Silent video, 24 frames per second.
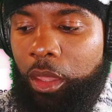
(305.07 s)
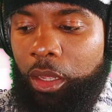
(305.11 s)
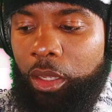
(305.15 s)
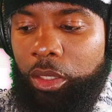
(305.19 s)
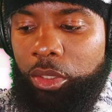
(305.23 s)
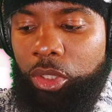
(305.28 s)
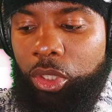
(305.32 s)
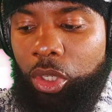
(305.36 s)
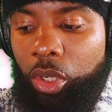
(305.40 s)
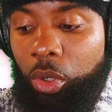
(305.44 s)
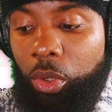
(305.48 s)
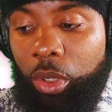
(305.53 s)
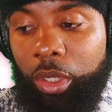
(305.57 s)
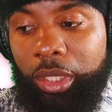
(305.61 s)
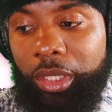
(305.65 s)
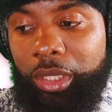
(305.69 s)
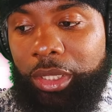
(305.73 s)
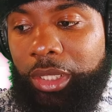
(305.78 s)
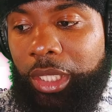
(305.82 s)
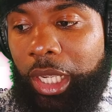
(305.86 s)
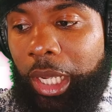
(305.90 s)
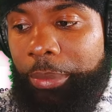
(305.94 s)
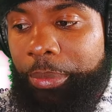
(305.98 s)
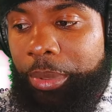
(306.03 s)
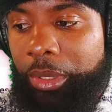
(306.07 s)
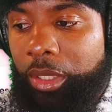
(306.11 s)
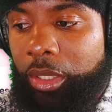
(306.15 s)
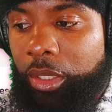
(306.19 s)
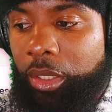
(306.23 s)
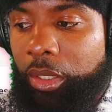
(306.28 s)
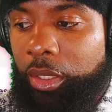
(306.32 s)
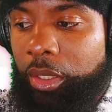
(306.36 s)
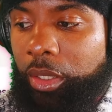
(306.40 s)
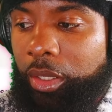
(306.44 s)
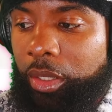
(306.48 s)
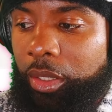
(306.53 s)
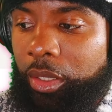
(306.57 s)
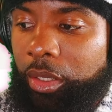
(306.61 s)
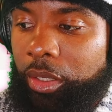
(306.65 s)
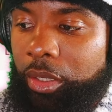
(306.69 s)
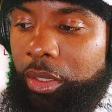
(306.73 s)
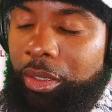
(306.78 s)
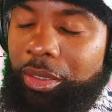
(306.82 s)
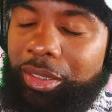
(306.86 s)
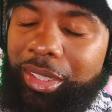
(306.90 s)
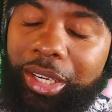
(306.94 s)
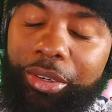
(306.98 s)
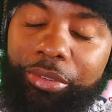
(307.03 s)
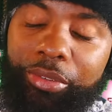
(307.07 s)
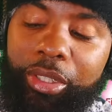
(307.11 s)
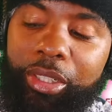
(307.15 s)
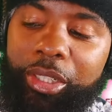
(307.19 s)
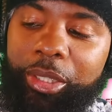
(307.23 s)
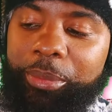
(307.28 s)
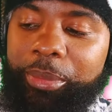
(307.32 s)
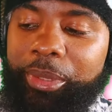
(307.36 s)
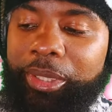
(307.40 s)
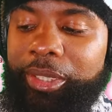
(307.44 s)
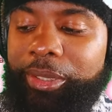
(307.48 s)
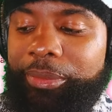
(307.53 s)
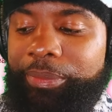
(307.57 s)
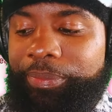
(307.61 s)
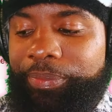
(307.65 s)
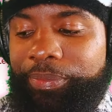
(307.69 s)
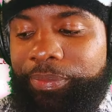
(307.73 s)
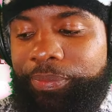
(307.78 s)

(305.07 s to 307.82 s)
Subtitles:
It's a whole other topic. Not really, but,